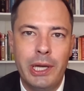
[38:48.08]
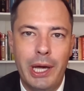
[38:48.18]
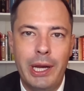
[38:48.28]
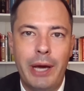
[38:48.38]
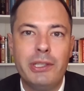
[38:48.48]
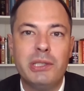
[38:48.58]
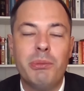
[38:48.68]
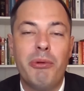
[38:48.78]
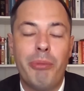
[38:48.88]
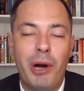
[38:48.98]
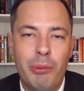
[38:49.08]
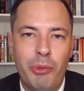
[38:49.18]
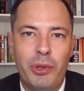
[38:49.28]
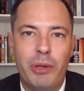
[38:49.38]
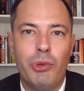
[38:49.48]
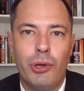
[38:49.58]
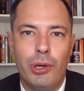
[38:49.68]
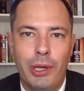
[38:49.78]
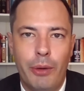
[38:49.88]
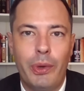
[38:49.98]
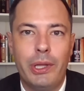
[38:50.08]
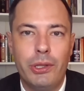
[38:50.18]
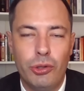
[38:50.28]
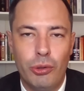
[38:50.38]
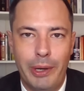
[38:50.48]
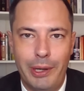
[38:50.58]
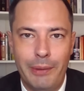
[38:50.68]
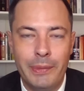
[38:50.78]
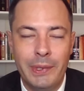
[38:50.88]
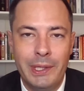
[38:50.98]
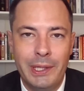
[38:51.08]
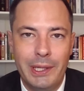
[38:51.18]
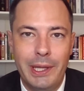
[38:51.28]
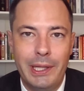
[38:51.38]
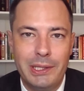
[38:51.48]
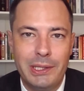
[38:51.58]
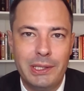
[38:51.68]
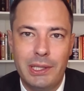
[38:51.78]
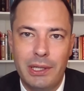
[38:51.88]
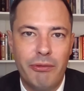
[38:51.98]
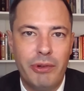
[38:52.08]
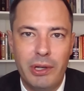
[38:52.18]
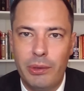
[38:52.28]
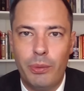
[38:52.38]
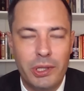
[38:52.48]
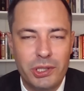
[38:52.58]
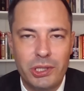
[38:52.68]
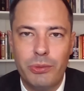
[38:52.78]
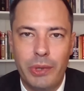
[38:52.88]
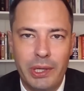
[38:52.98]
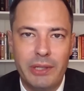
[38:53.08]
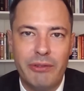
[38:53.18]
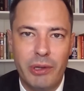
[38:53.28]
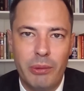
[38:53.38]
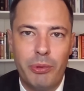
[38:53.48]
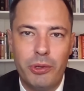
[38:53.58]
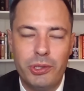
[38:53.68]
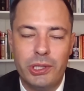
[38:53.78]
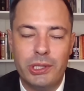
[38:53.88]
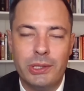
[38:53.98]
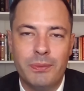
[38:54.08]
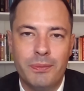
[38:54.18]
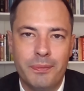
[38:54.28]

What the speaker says: and now he's a member of parliament with immunity. And what can you do about it? That's a very Russian way of approaching this.